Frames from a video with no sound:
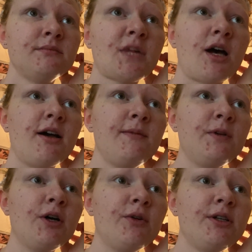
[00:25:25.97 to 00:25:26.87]
I'm
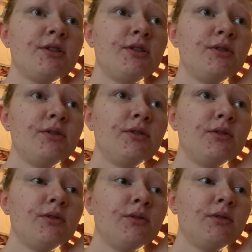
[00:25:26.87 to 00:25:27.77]
going
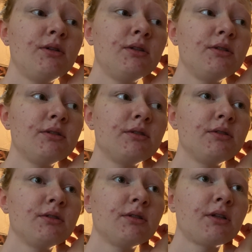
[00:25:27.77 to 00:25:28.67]
to
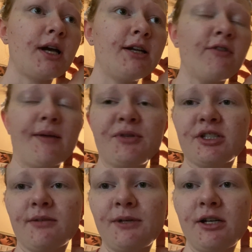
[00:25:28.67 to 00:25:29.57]
kind of wrap this
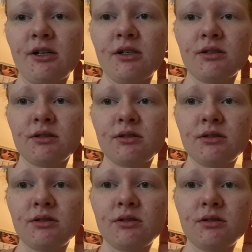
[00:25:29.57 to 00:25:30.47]
up here,
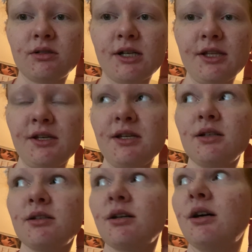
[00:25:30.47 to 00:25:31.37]
I think.